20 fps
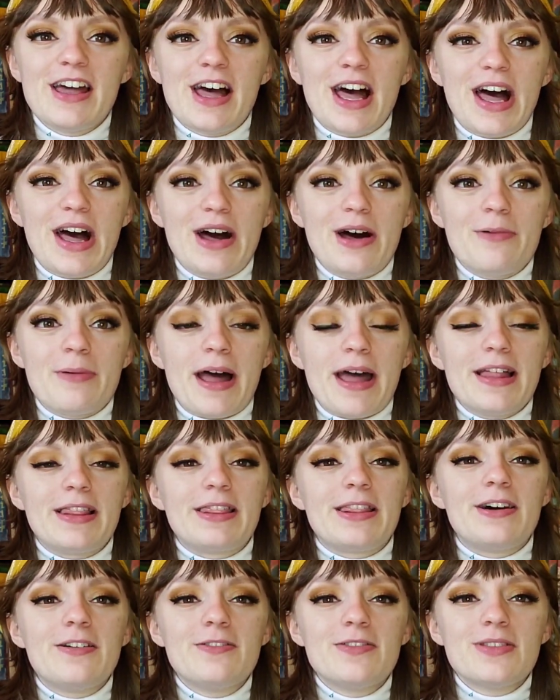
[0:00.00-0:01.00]
I
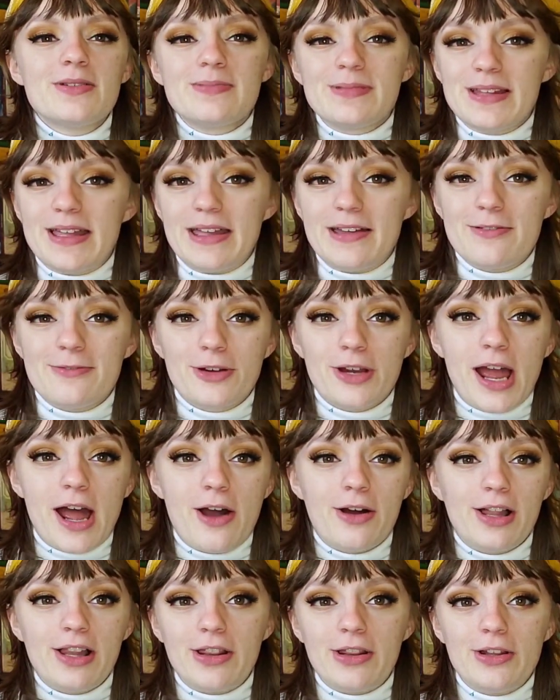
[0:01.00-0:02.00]
love the plant for
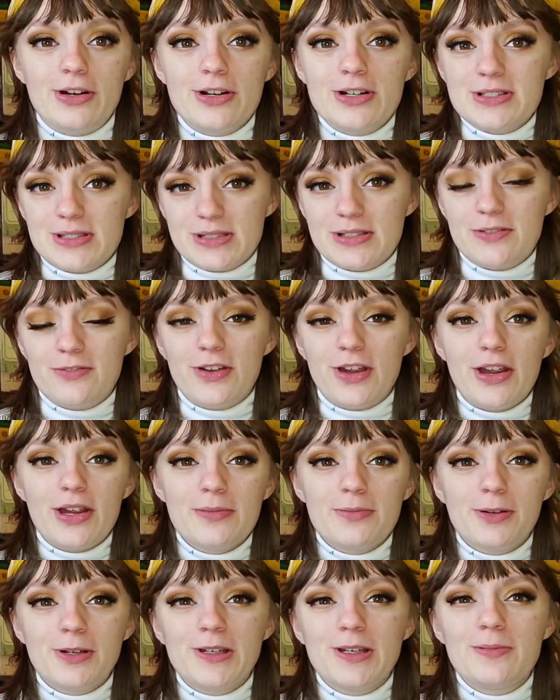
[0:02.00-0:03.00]
how it looks. It's a very
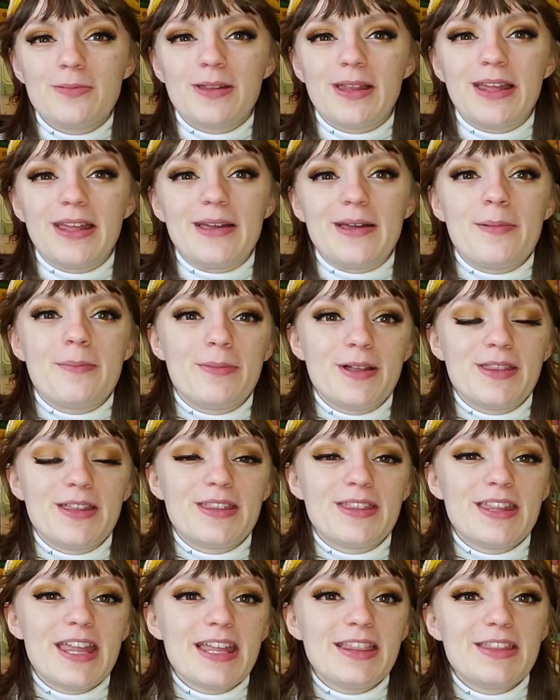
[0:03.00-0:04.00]
pretty plant, but the
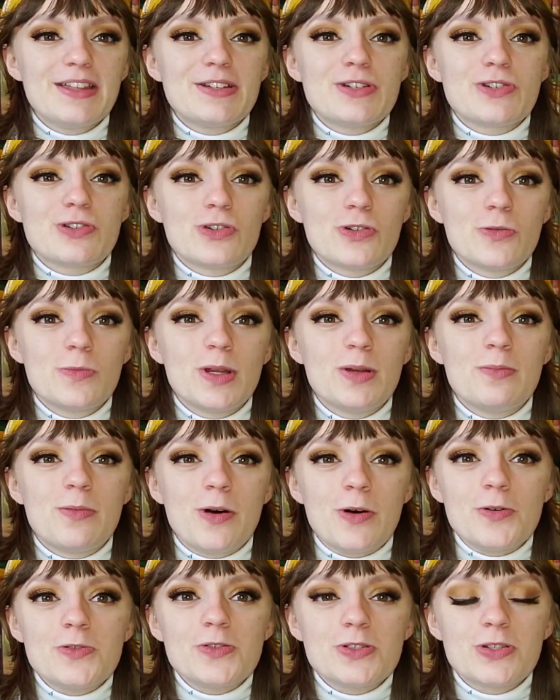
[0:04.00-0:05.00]
thing that drew me
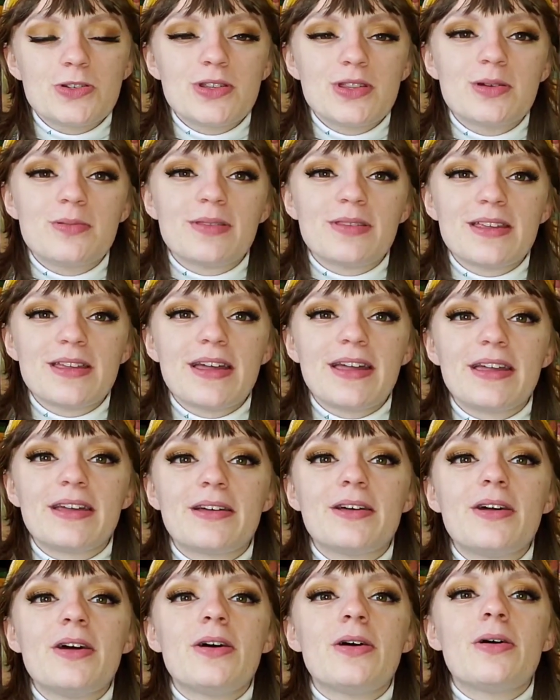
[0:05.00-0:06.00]
most to the
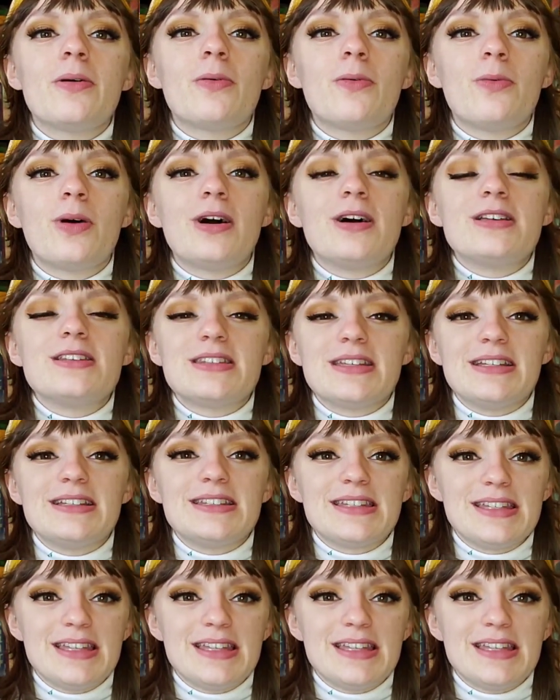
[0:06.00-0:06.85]
plant was its